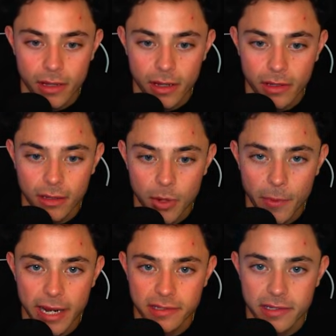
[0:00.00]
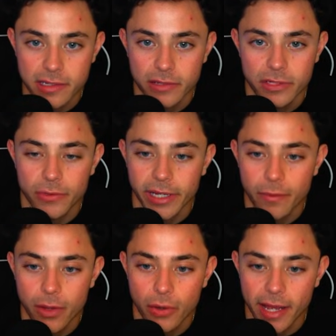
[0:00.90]
Um, open asset details. Here we go.
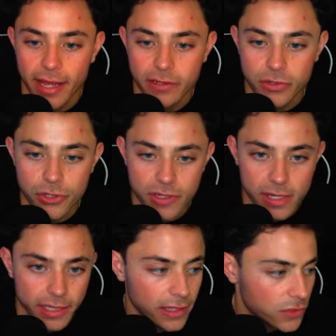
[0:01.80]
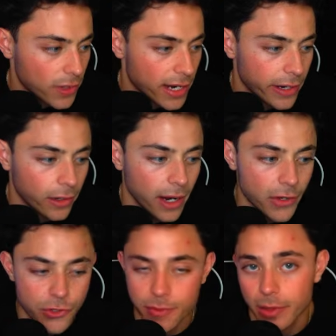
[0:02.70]
Okay, yeah. So just click this right here, and
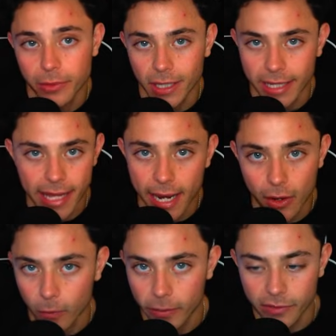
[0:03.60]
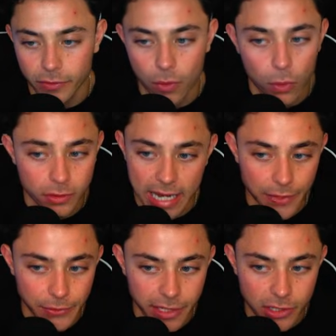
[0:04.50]
you should be able to like get it or whatever, or
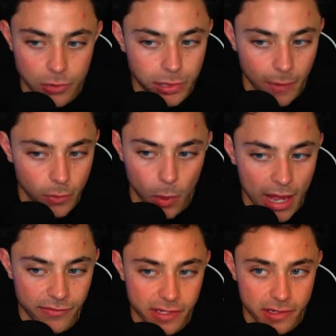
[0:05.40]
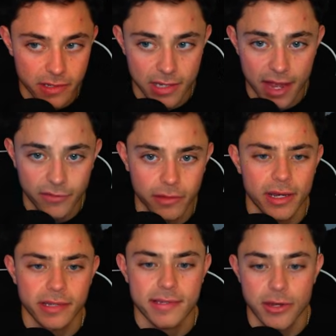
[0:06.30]
download it. You probably won't have this because I have an
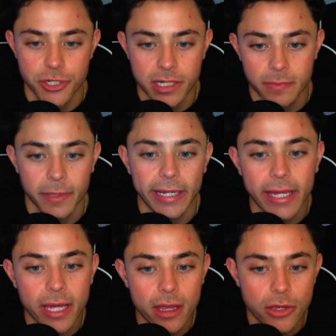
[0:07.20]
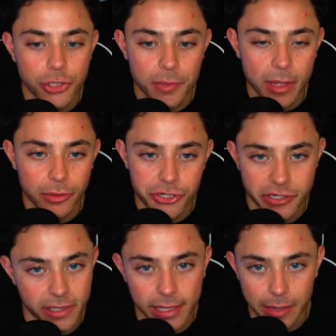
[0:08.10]
extension, but you should be able to just
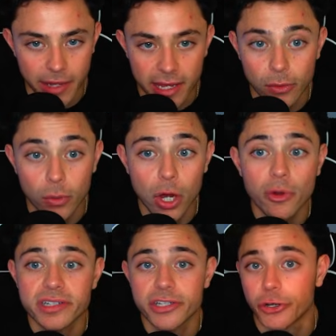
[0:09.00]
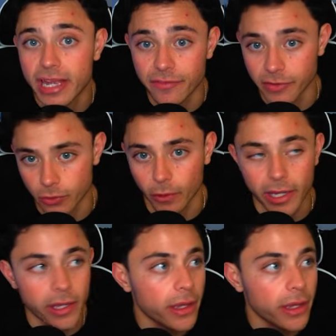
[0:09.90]
to claim it. It'll go into your inventory.